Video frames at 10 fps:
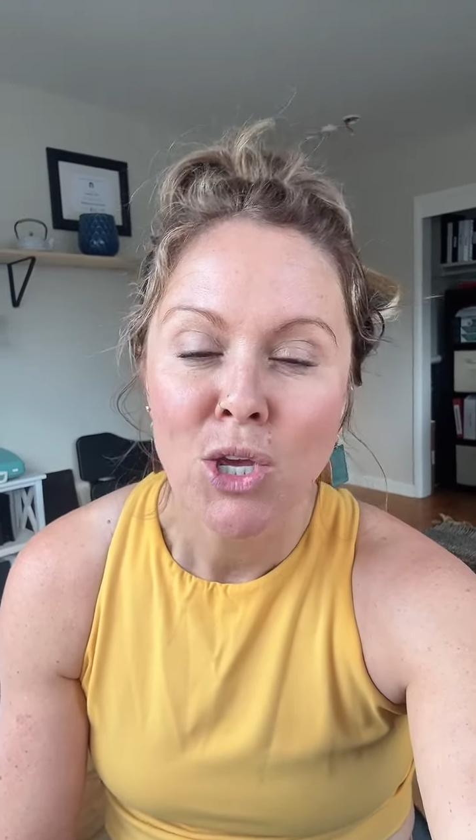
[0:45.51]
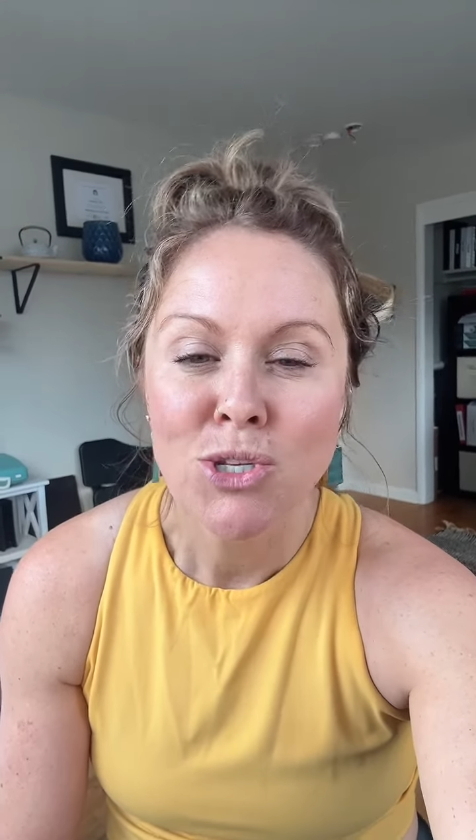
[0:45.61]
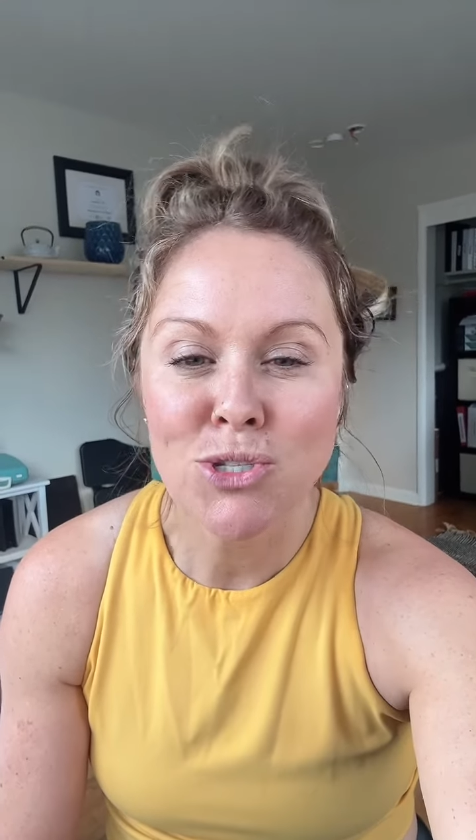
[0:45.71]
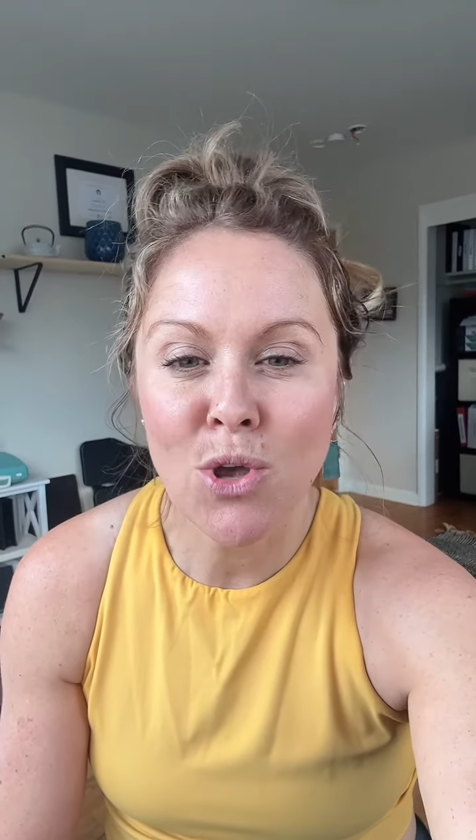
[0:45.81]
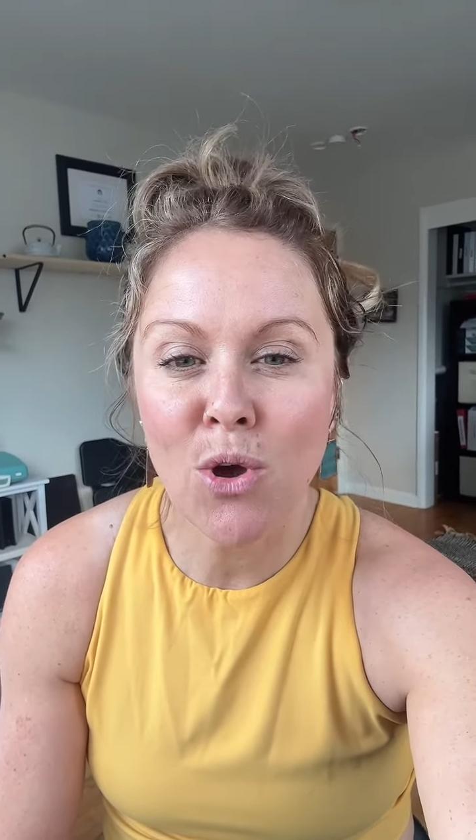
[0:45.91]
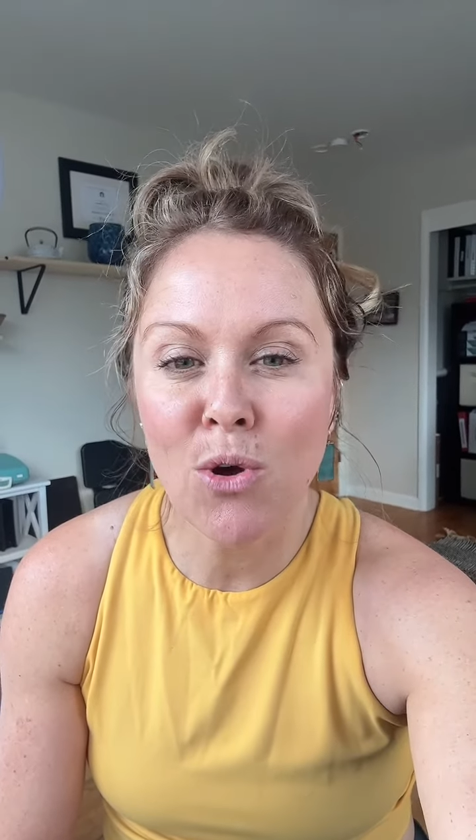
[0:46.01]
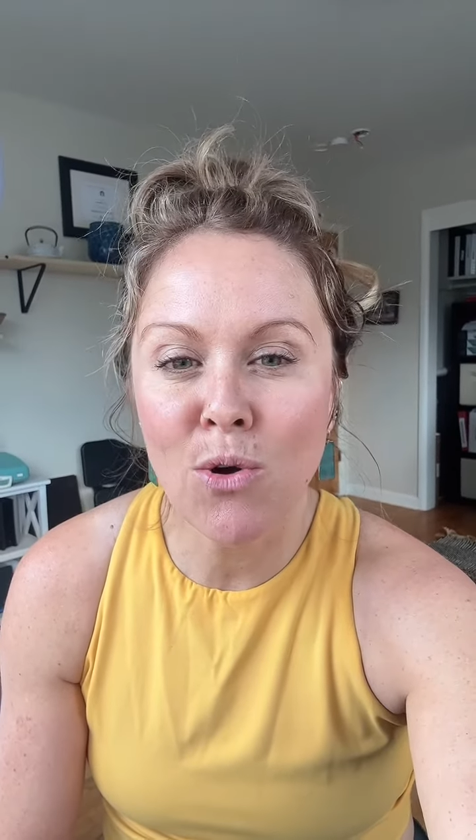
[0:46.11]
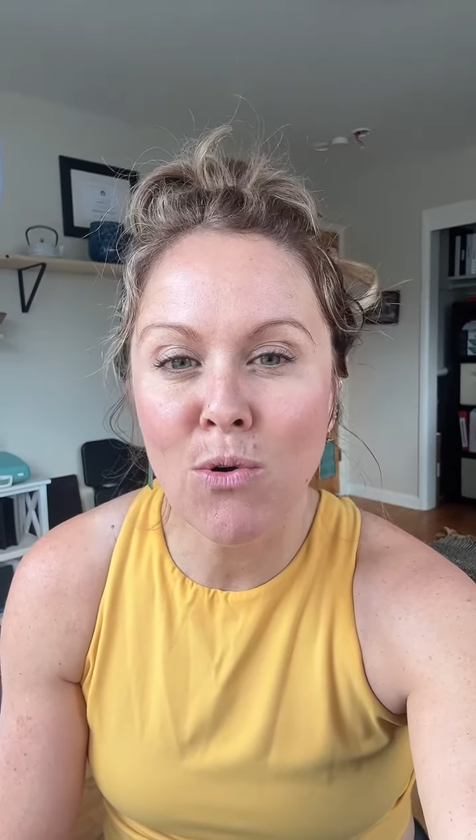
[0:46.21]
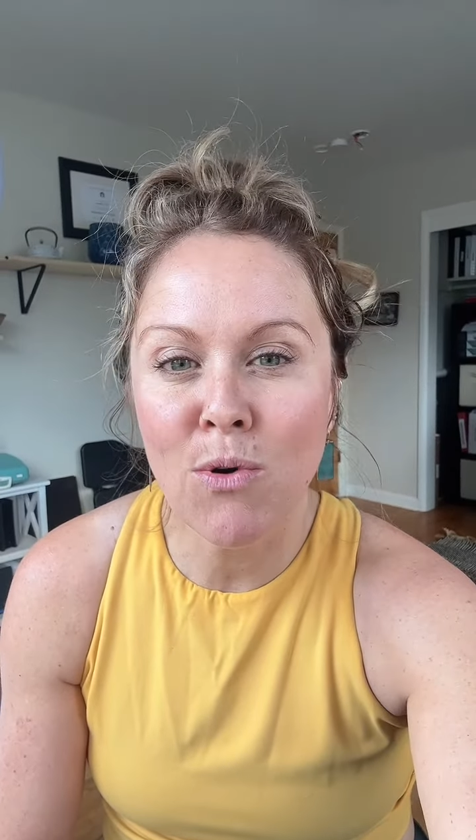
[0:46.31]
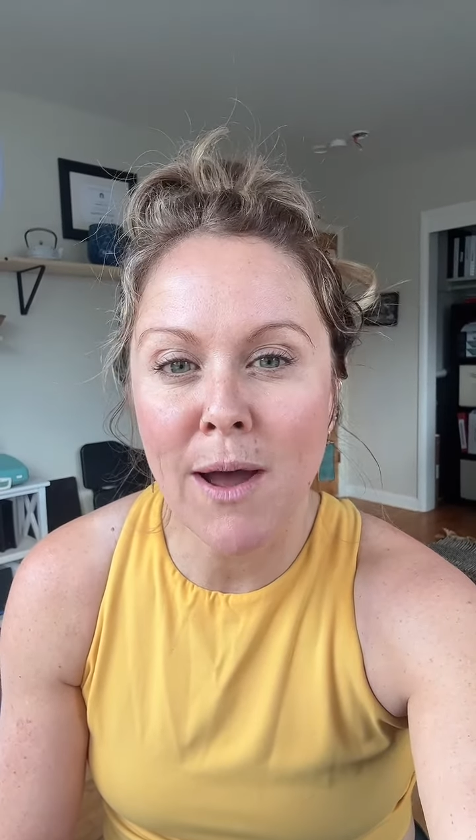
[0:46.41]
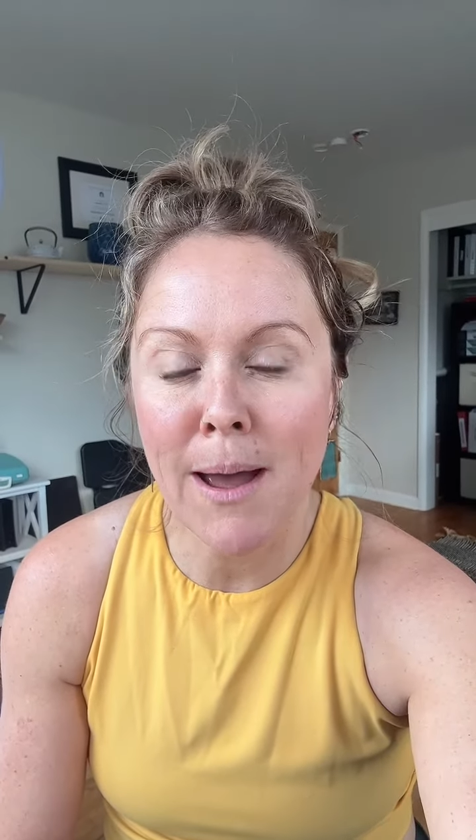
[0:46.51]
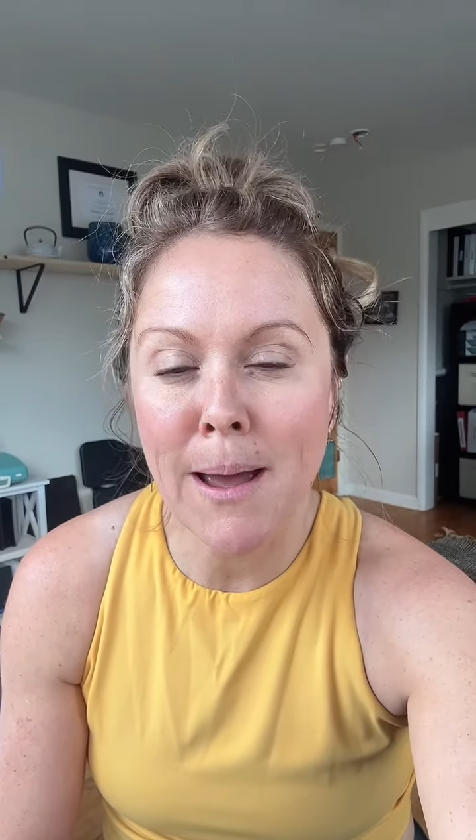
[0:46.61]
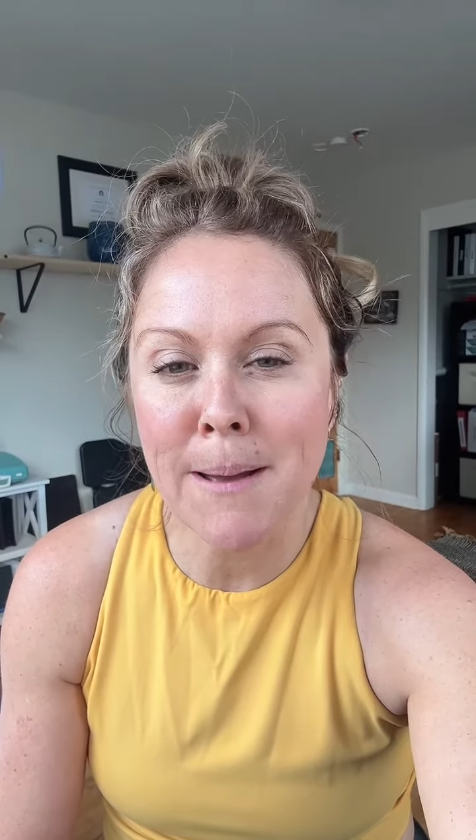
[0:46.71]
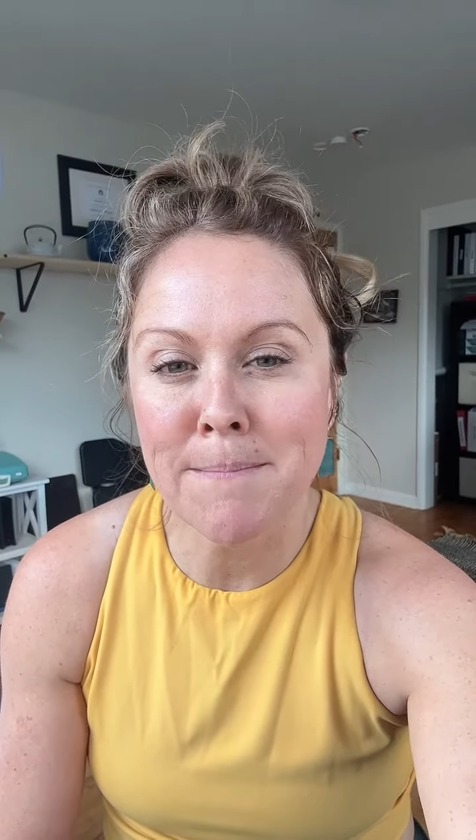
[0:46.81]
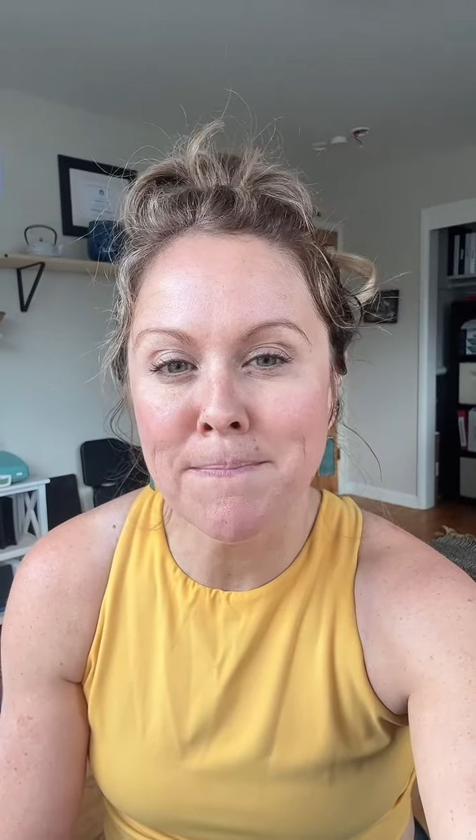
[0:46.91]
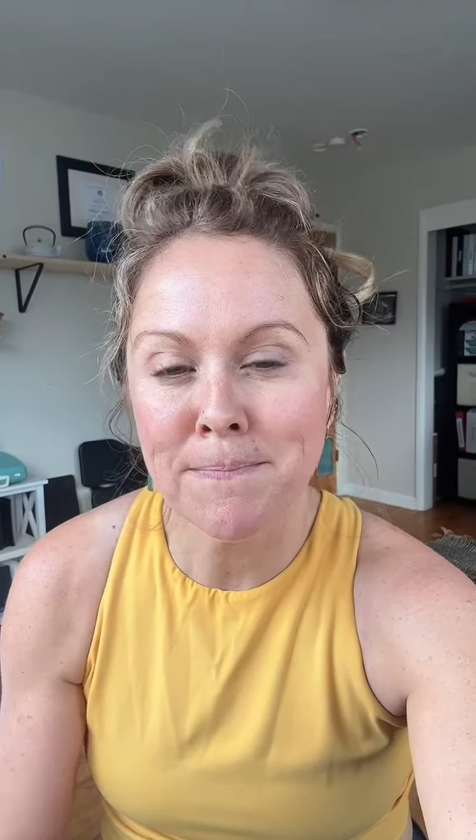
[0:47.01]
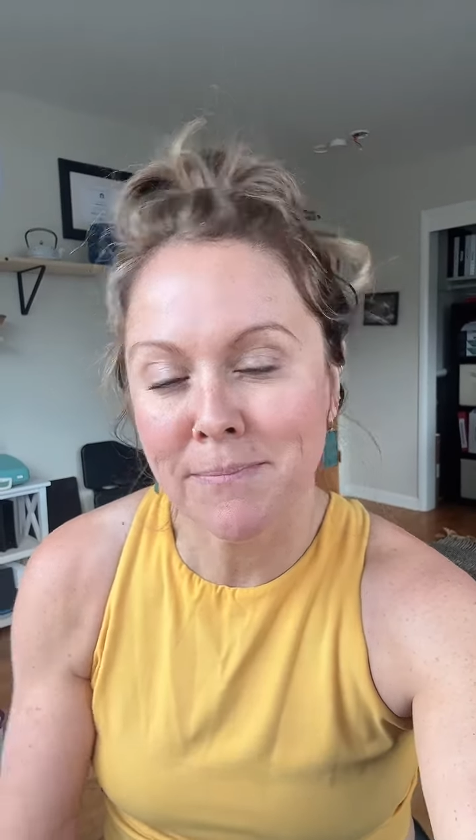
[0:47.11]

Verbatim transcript: So um,